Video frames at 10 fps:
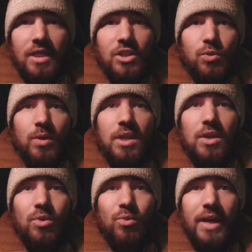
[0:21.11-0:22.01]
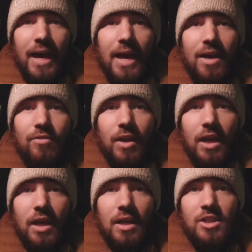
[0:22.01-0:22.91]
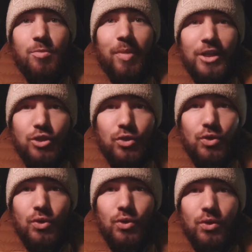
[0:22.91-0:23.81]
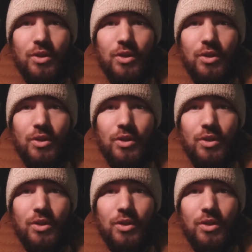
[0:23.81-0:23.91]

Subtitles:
This week we have a special